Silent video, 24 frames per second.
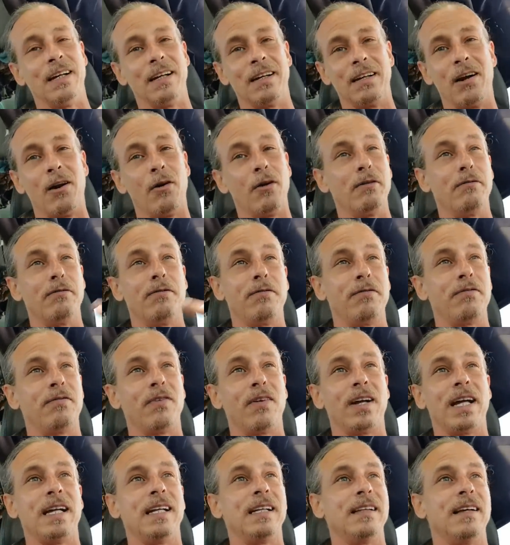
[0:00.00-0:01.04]
They're going
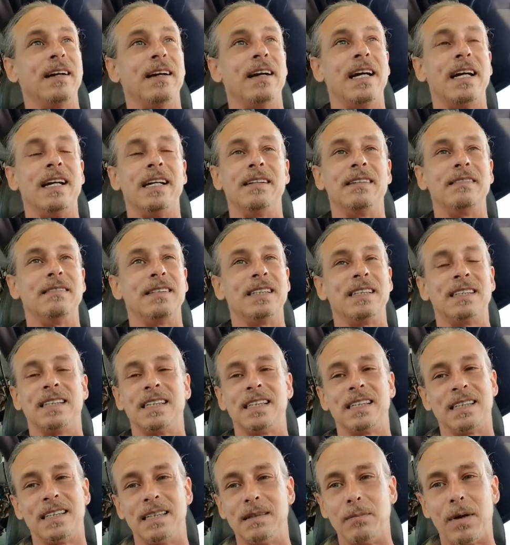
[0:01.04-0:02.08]
like they're hitting
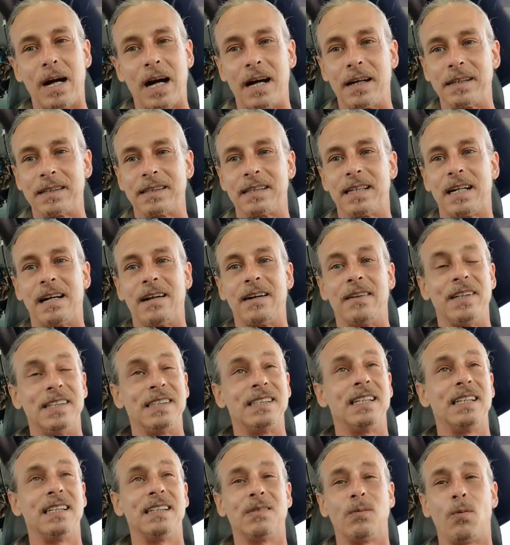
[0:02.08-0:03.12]
60 miles an hour. This
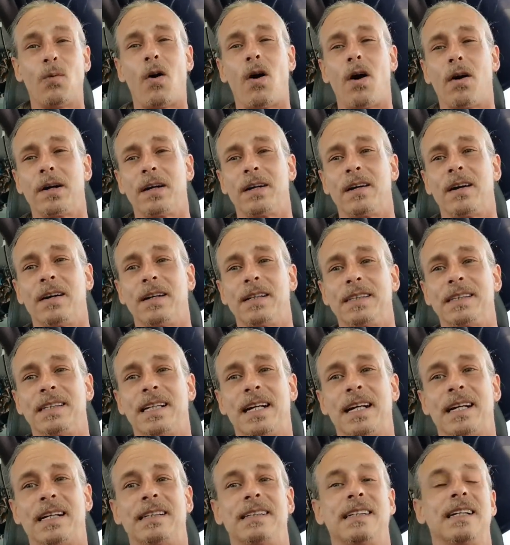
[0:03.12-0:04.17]
kid's walking on his
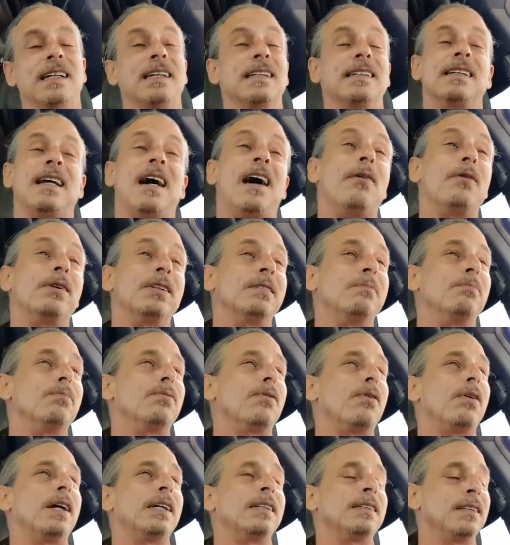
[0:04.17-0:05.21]
hands. I was I was
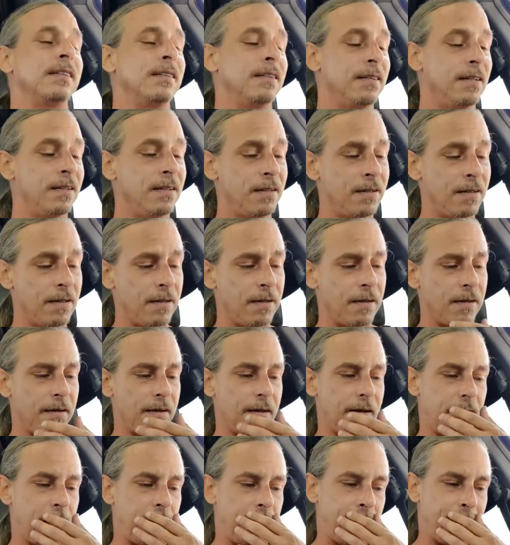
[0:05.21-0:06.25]
impressed.
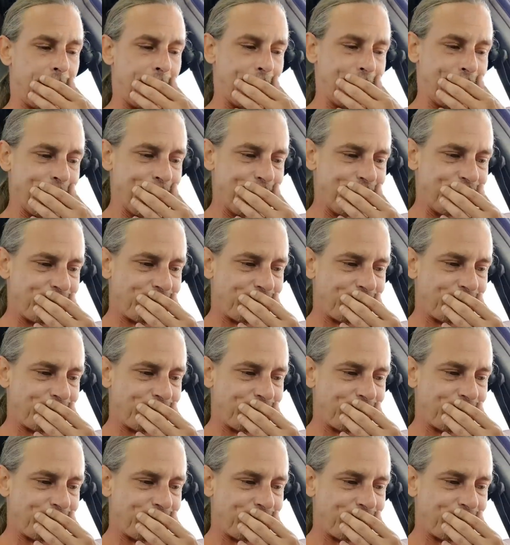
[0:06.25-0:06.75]
Um,